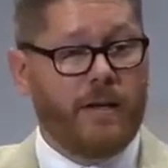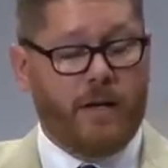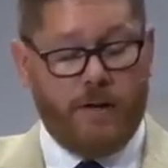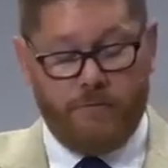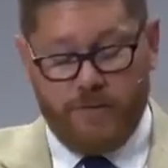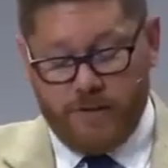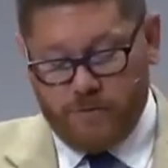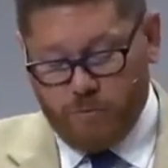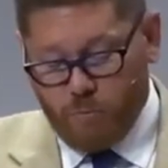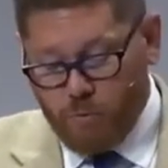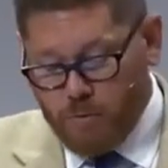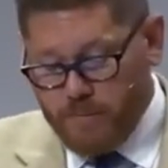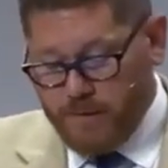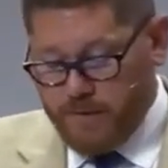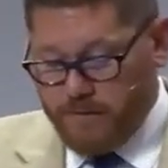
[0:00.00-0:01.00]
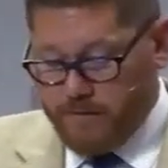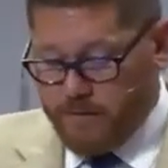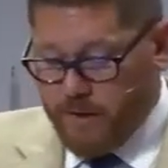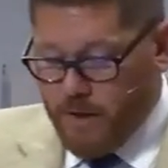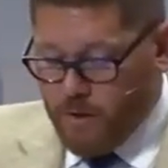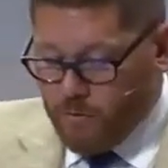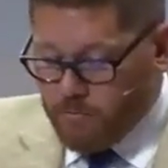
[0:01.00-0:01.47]
of this woman's
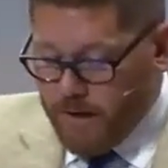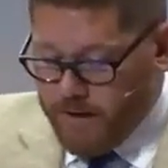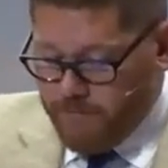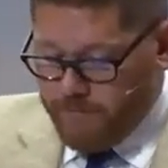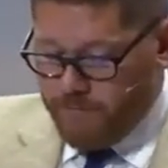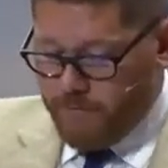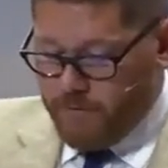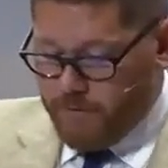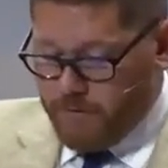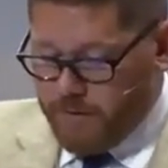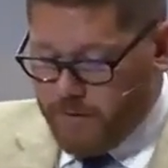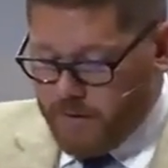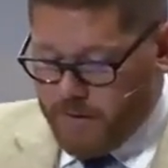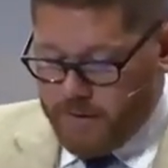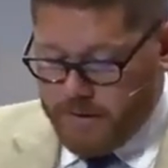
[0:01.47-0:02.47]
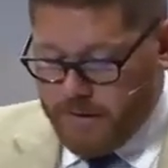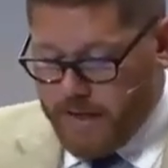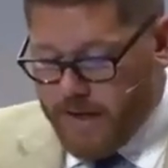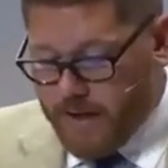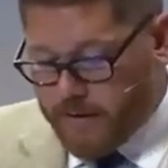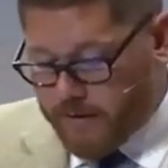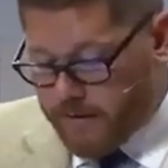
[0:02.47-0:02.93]
rightful
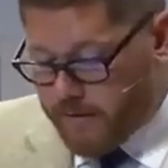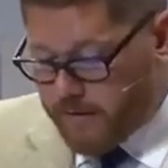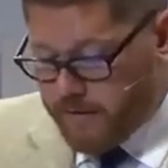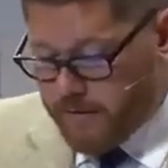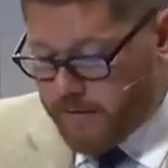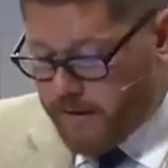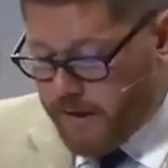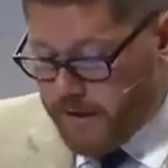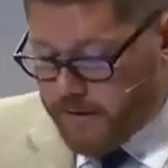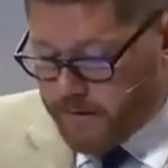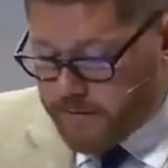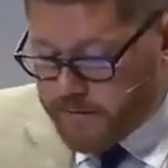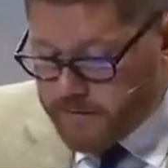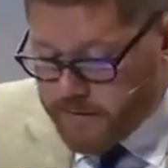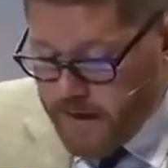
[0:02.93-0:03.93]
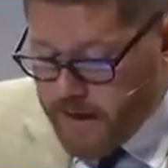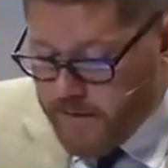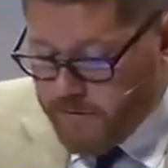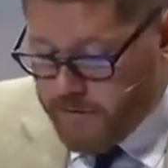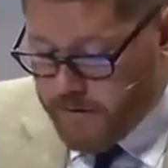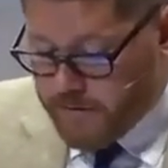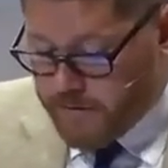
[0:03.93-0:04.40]
death, and to
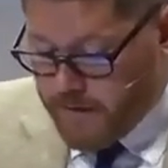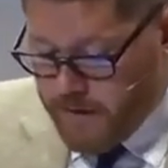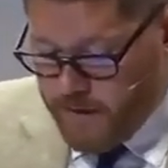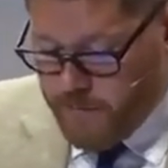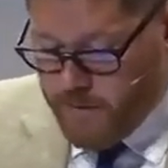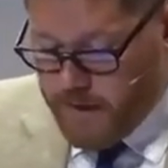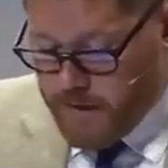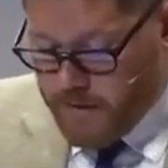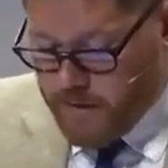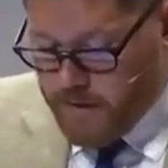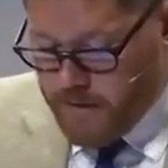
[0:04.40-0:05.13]
save his enemy.